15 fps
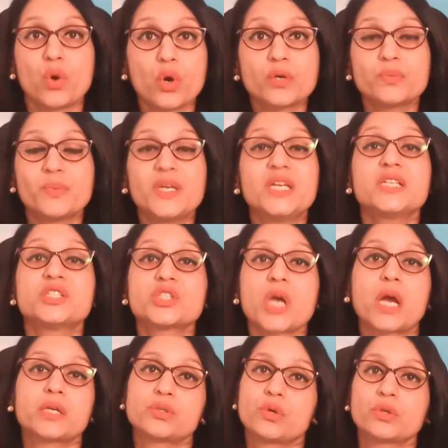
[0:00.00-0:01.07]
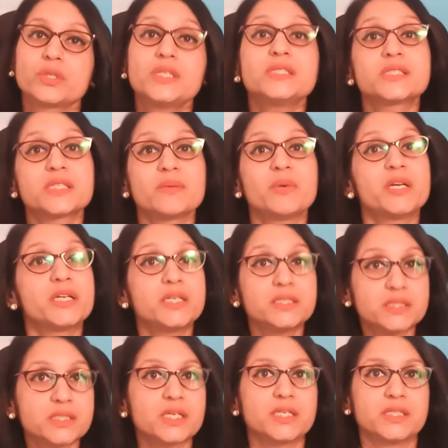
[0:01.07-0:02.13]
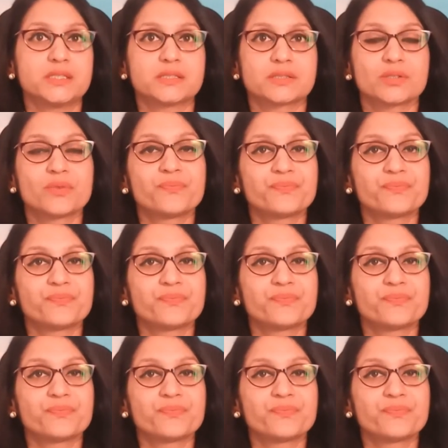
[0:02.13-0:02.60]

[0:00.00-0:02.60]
not being charged on the stability studies.